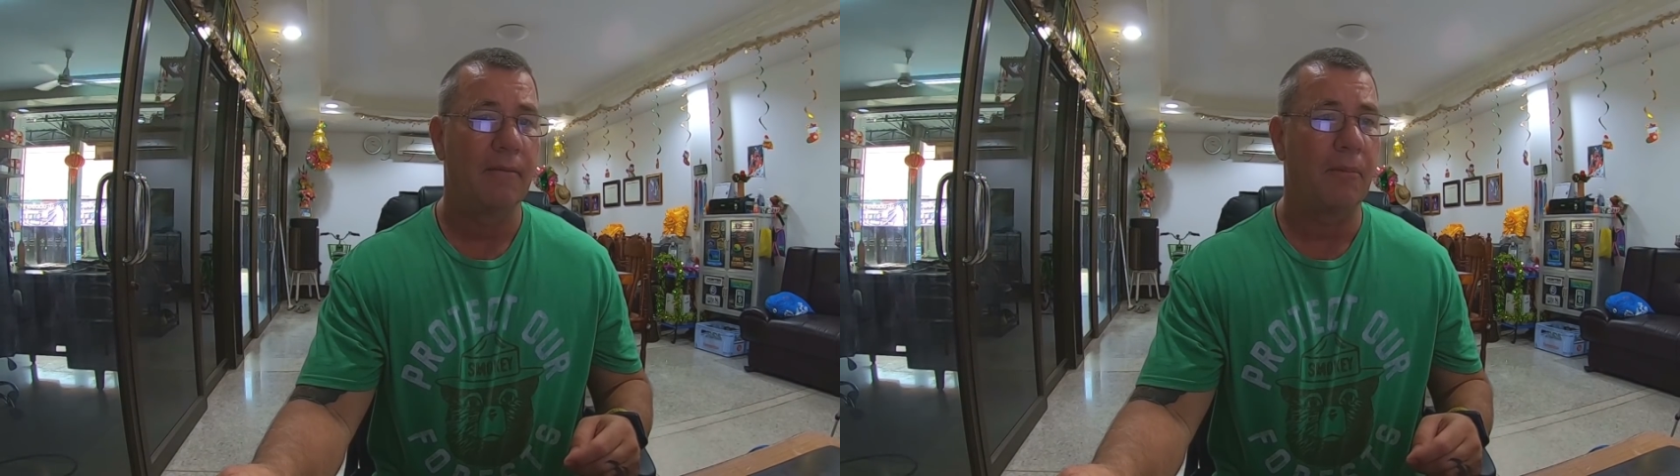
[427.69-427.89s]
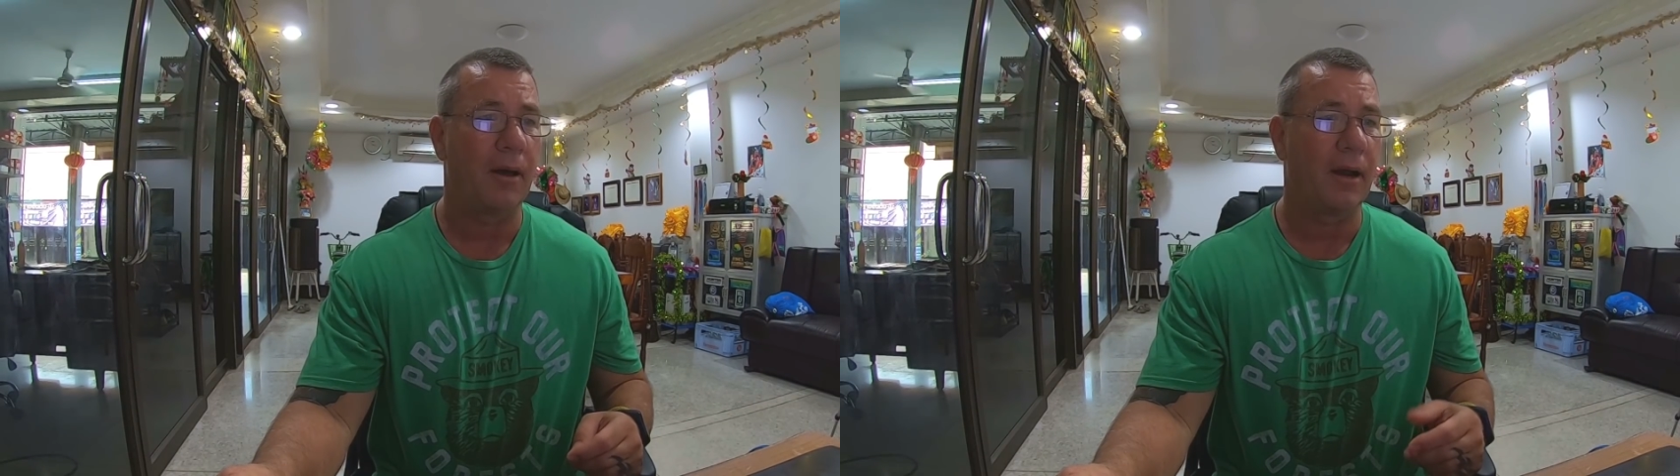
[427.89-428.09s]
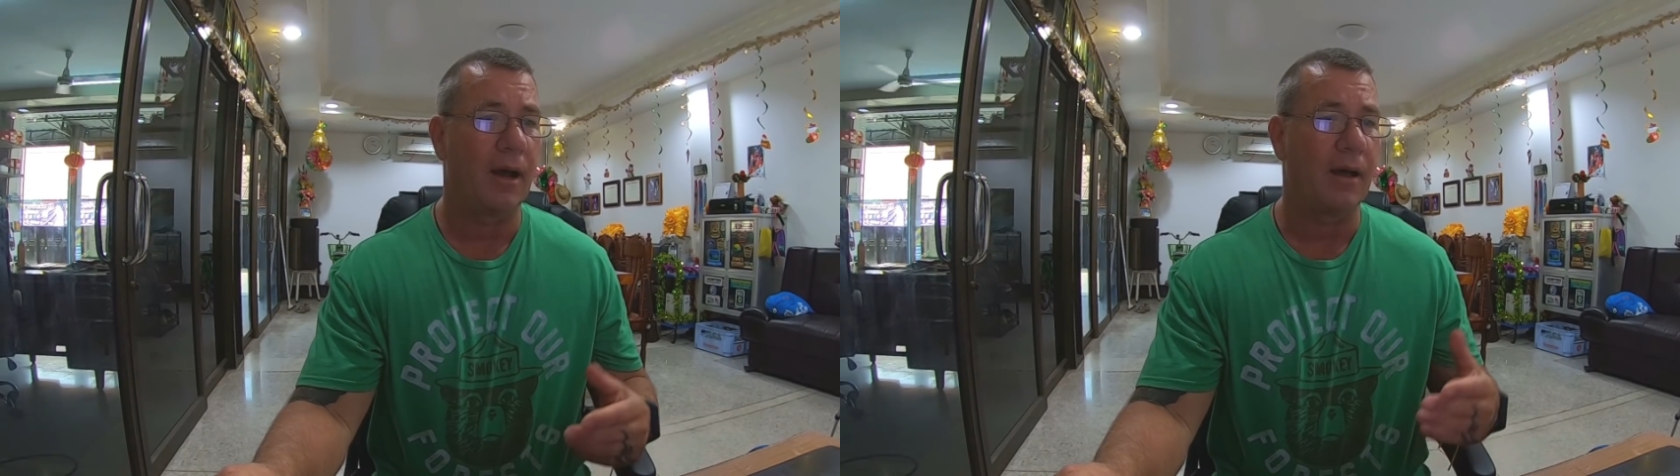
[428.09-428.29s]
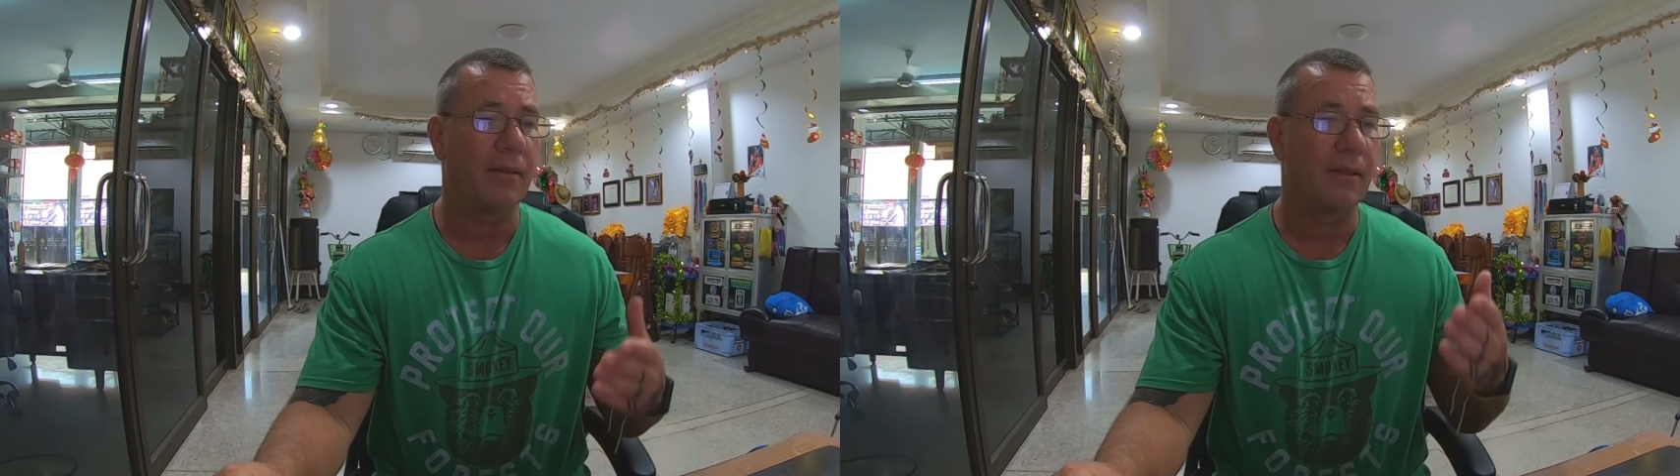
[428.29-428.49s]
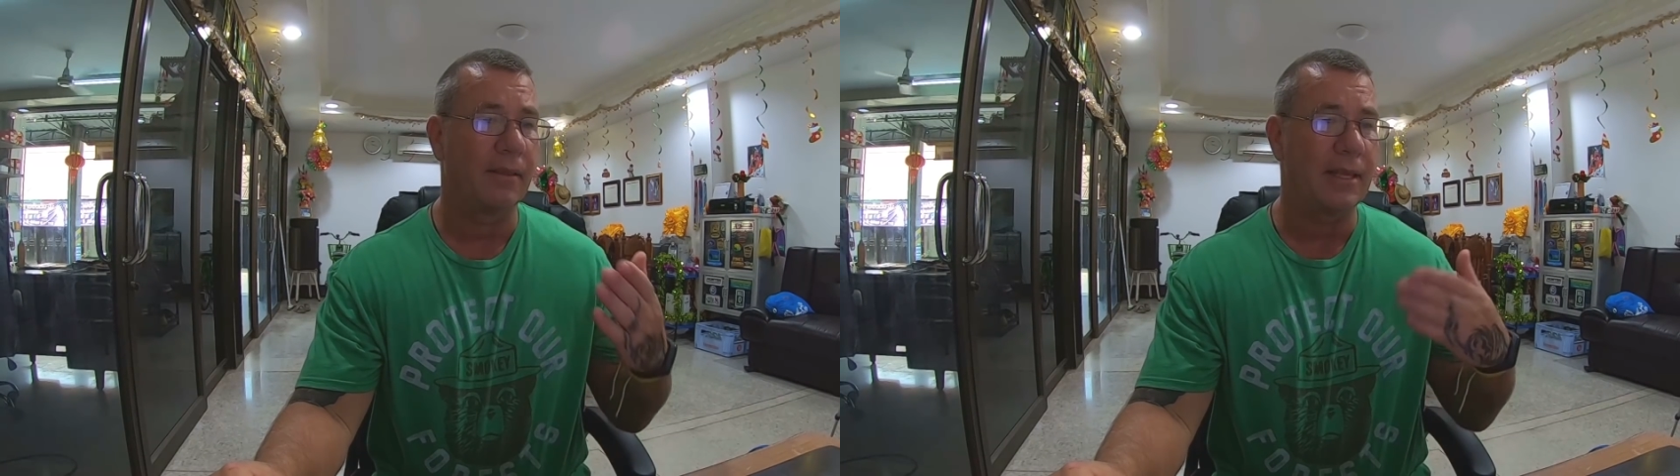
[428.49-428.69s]
But
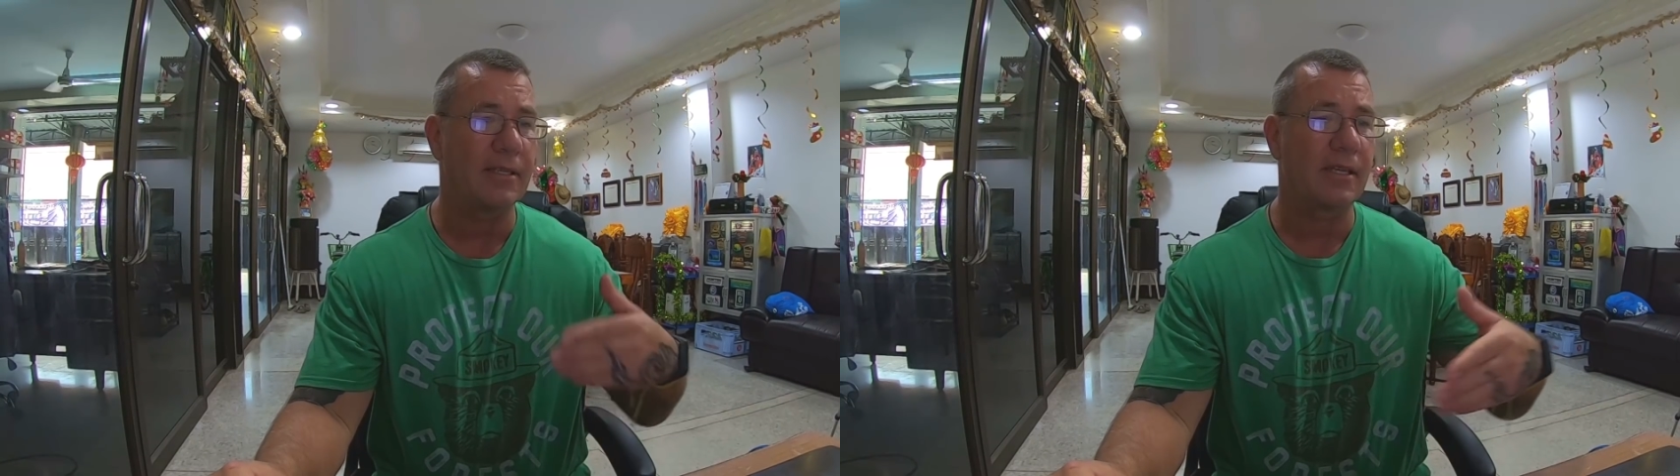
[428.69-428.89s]
this